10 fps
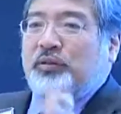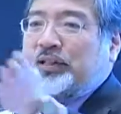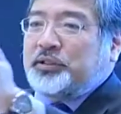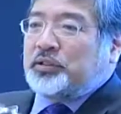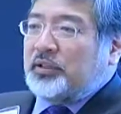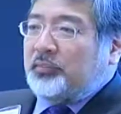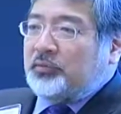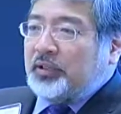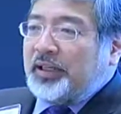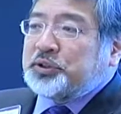the National Labor
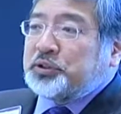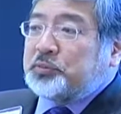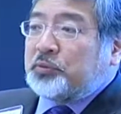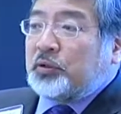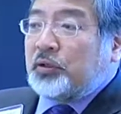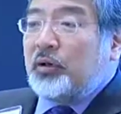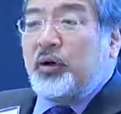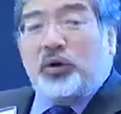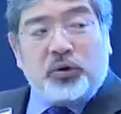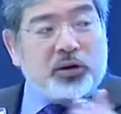Relations Board,
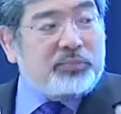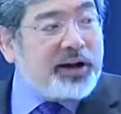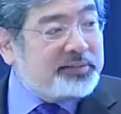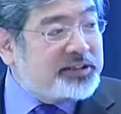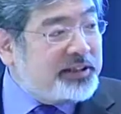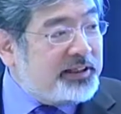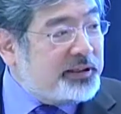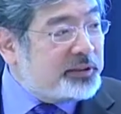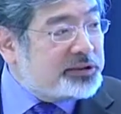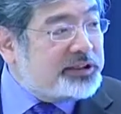or perhaps the
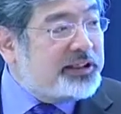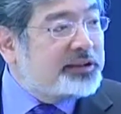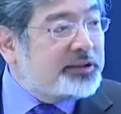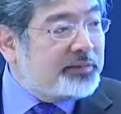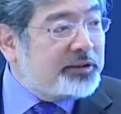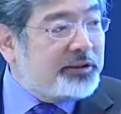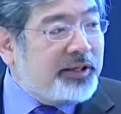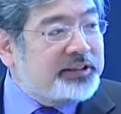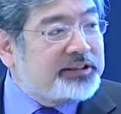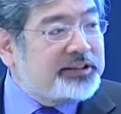EEOC or some other
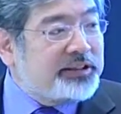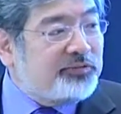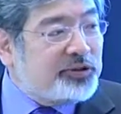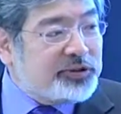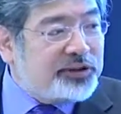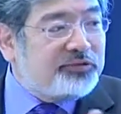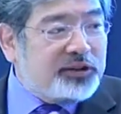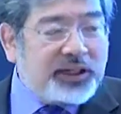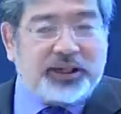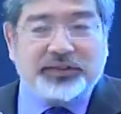entity for
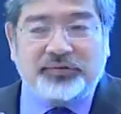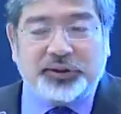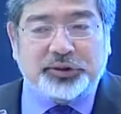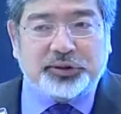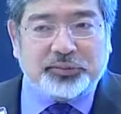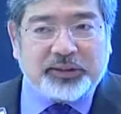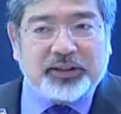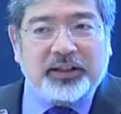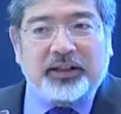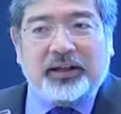different kinds of issues. But
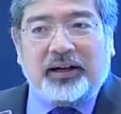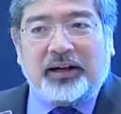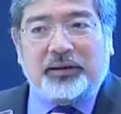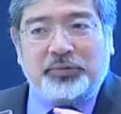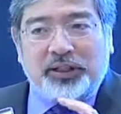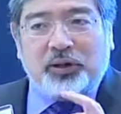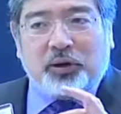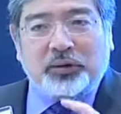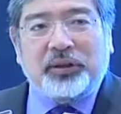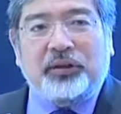we
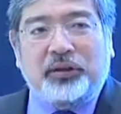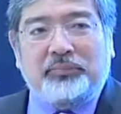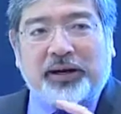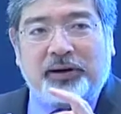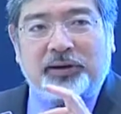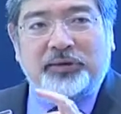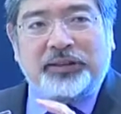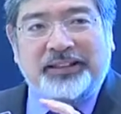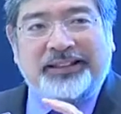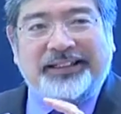only are empowered
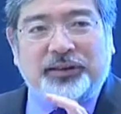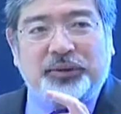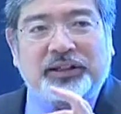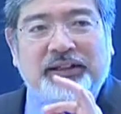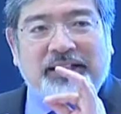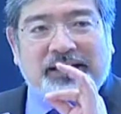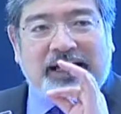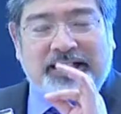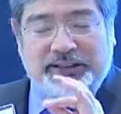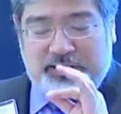to deal with
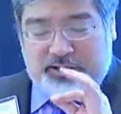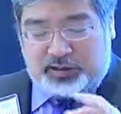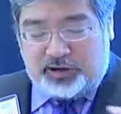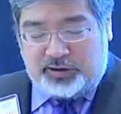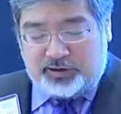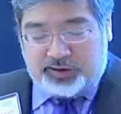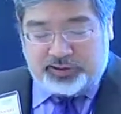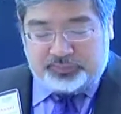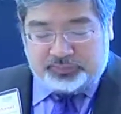cases in our area.